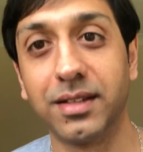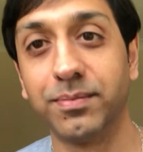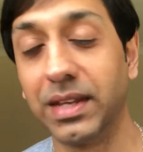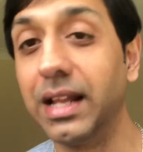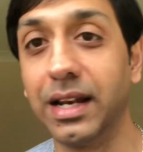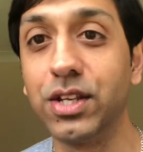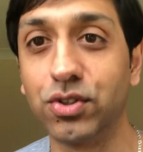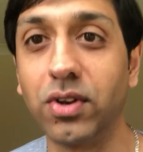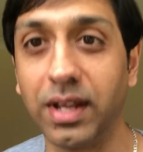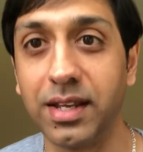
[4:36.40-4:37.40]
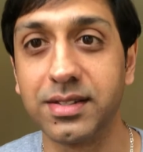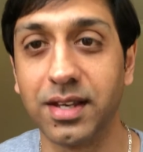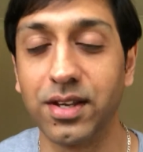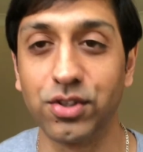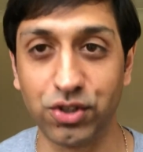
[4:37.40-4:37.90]
it literally is
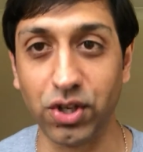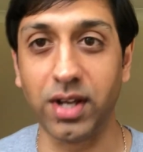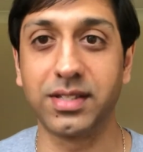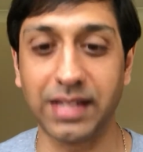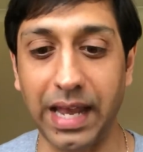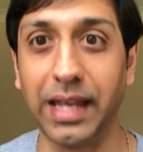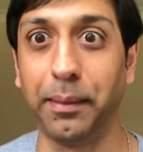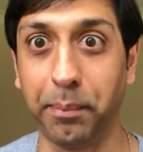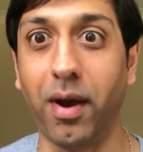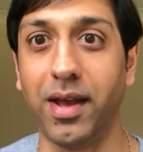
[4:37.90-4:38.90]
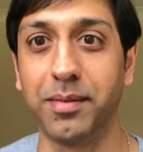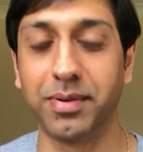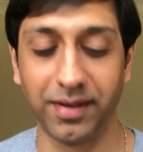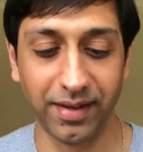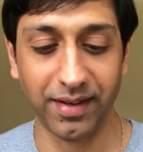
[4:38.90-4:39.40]
just a pipe,
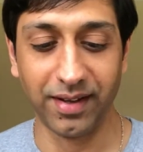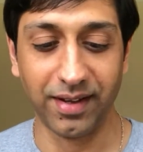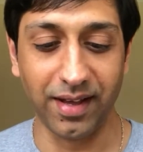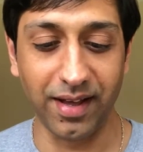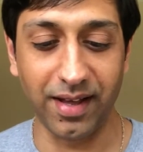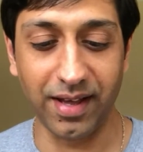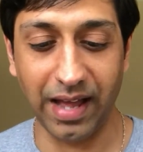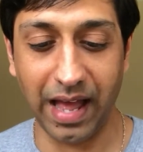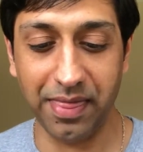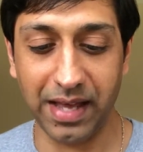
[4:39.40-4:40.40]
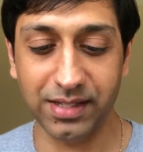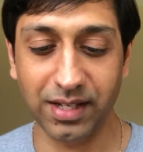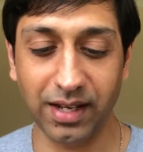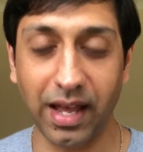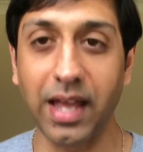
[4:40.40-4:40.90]
and that's
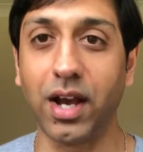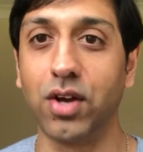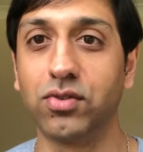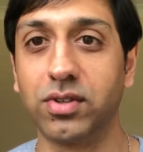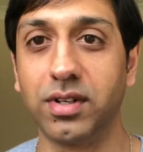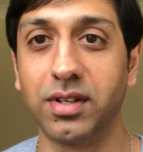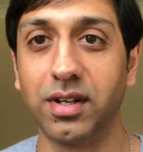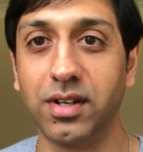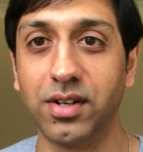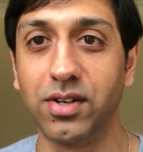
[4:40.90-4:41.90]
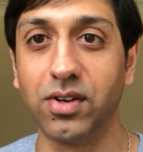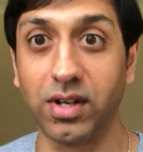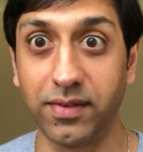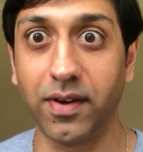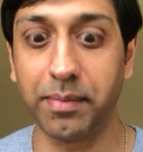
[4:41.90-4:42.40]

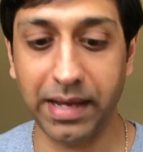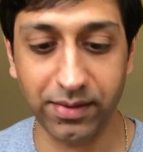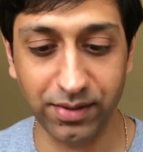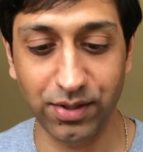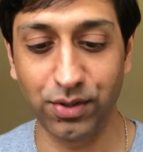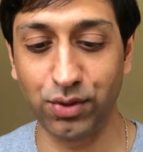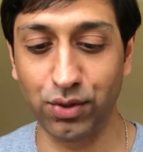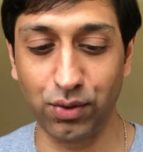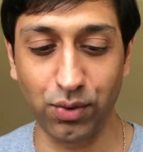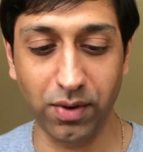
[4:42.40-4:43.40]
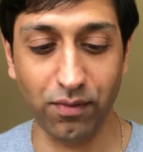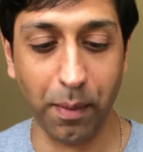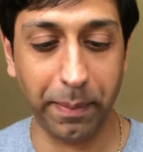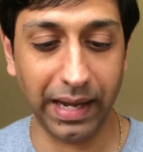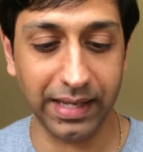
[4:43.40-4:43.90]
£895 to
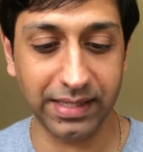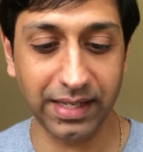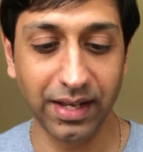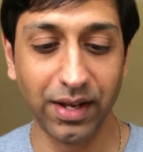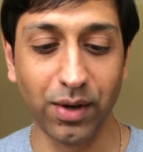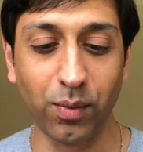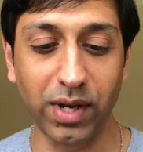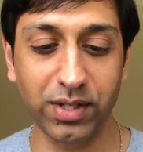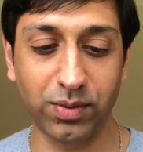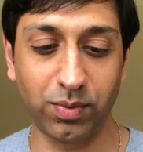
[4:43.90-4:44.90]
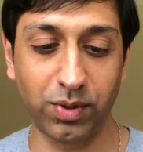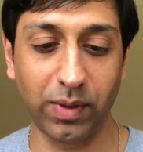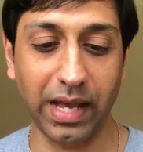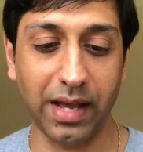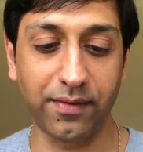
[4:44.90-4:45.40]
replace. What else do we
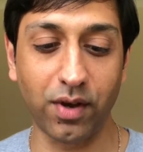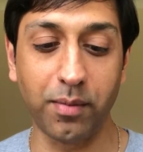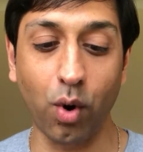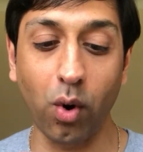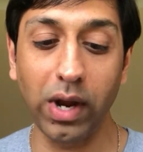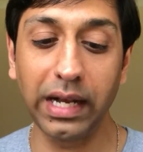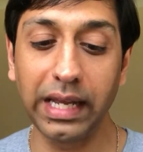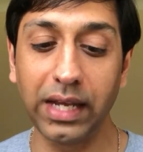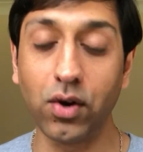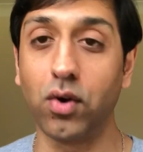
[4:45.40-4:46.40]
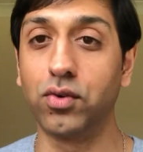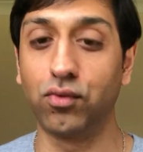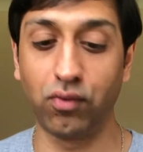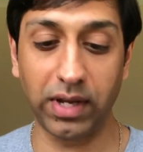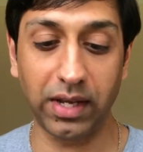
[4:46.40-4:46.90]
have? Oil leak
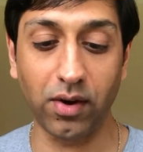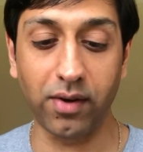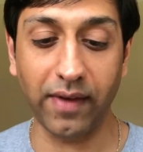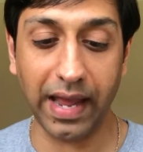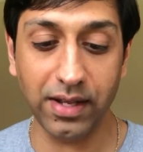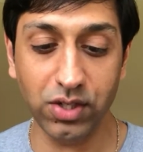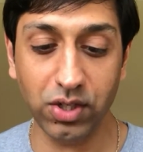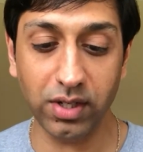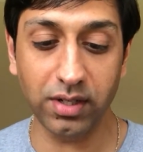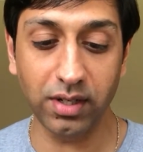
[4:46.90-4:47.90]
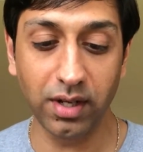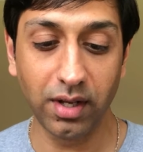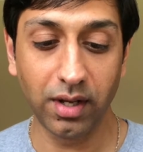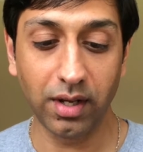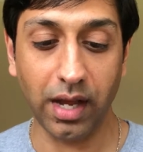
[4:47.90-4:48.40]
on rear of engine,
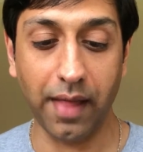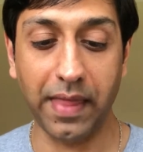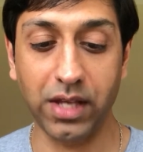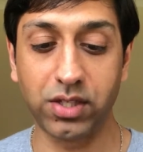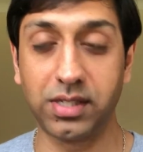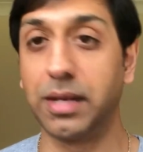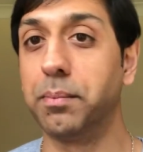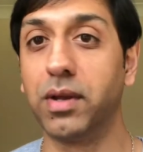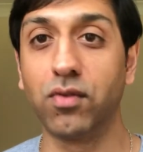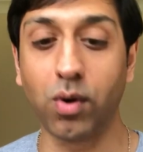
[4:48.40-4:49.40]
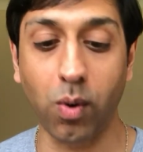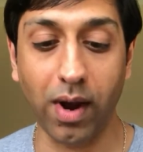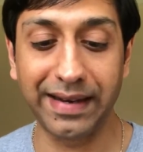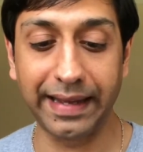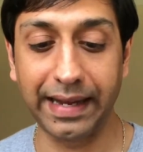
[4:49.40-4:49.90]
and that simply
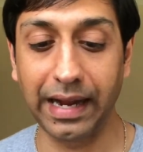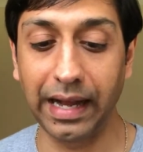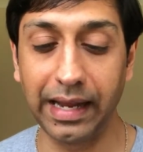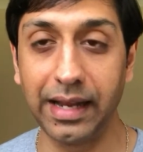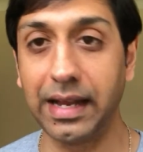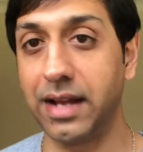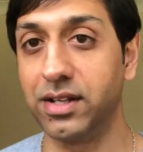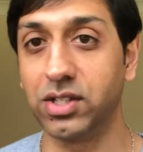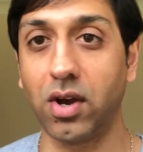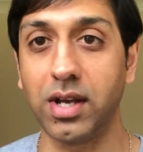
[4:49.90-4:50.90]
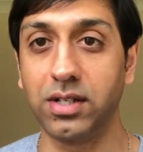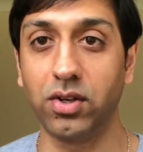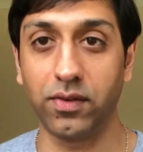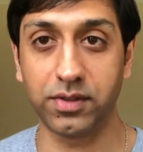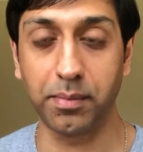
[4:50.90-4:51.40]
required a clean and a tighten
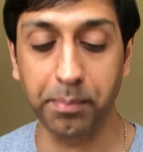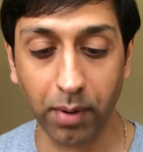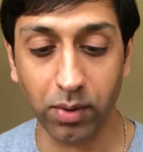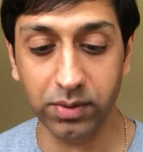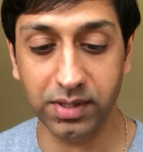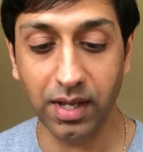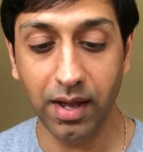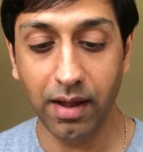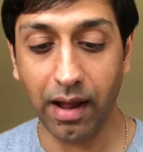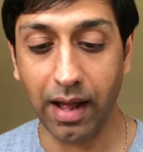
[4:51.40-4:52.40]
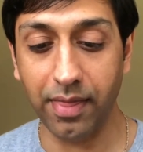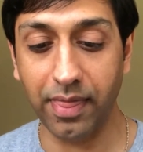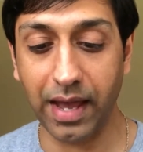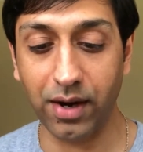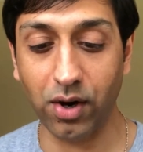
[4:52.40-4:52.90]
of some bolts, and
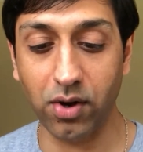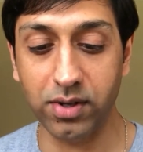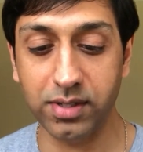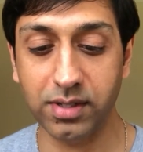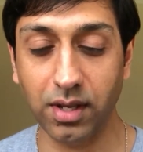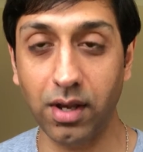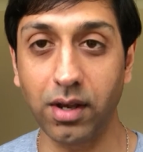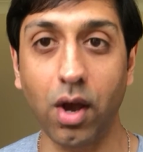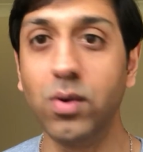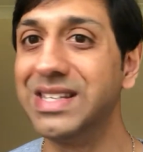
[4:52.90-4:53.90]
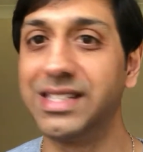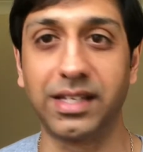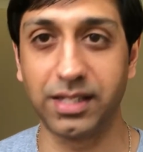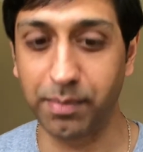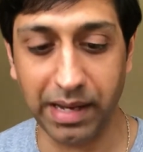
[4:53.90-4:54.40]
that cost only
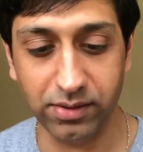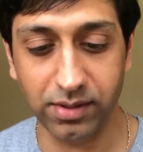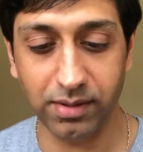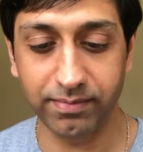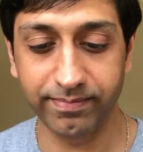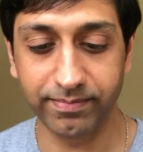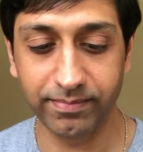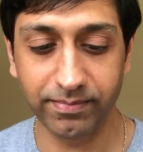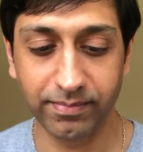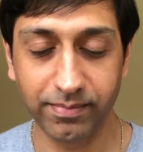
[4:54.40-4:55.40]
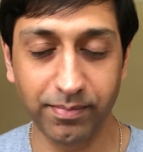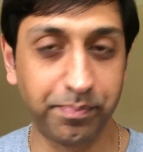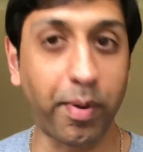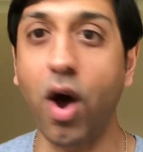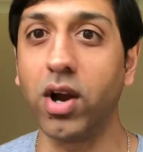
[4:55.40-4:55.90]
£60.
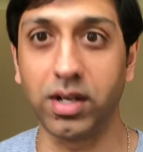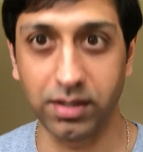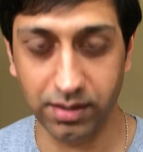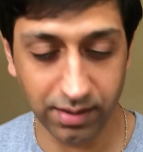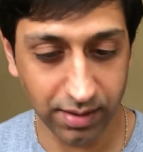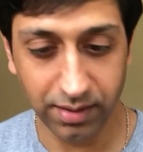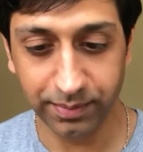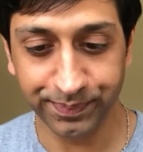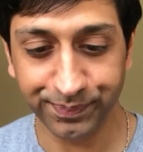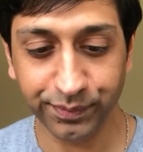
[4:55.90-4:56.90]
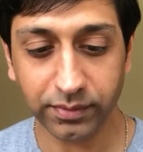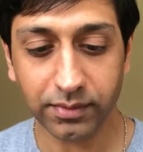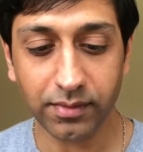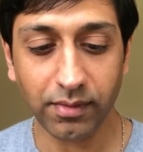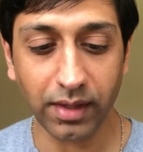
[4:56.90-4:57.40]
Bargain.
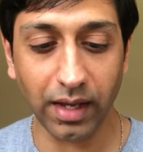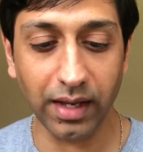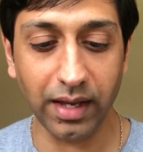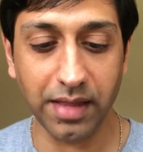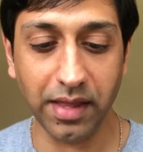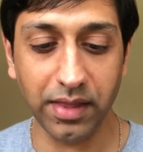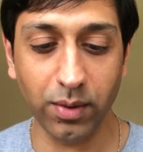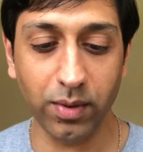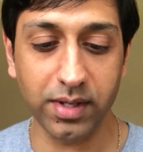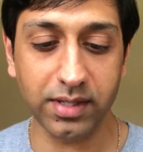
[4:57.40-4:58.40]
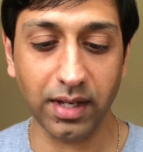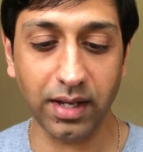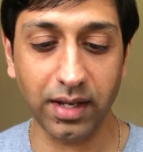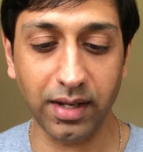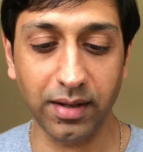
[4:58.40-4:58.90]
And then there was
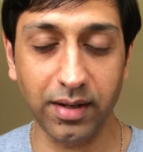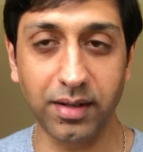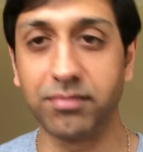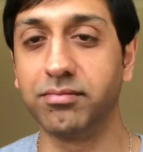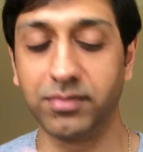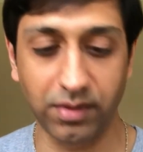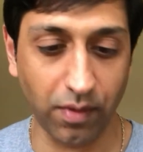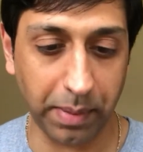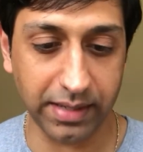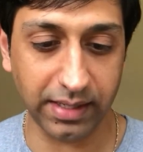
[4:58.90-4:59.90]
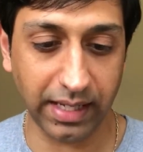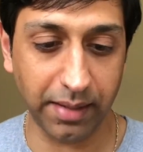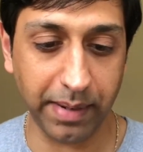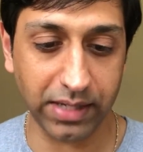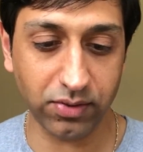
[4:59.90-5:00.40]
they replaced a key
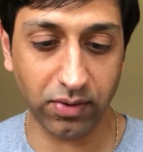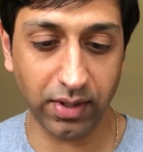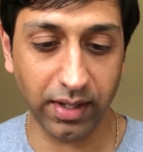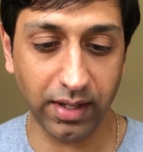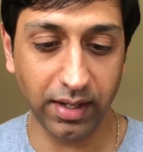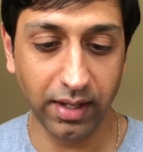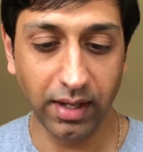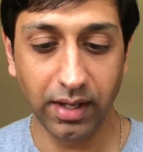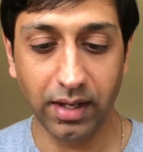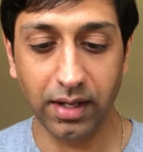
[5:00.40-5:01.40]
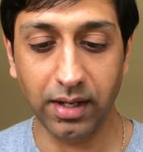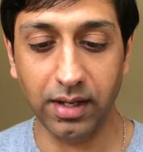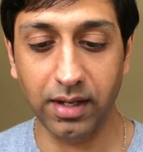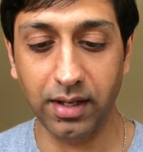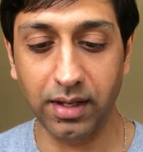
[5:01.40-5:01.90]
battery,
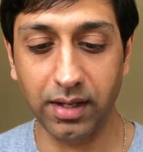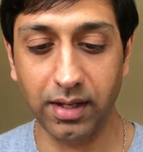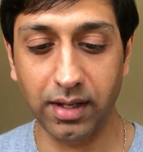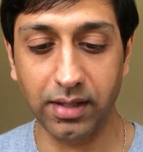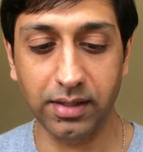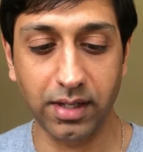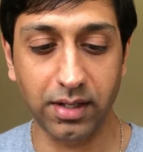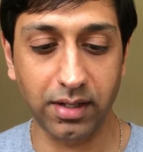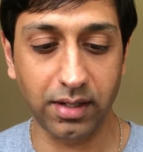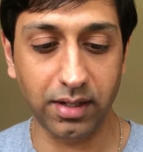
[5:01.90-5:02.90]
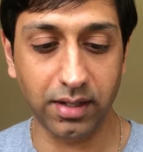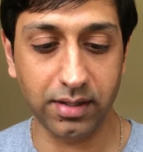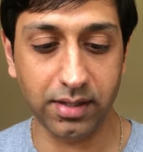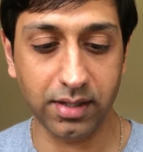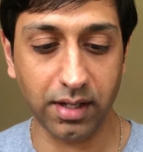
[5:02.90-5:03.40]
and then
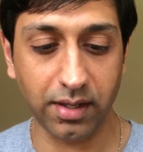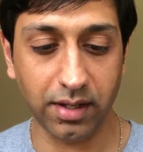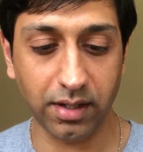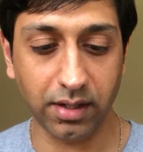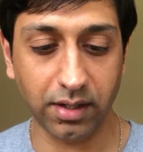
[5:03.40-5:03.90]
there's another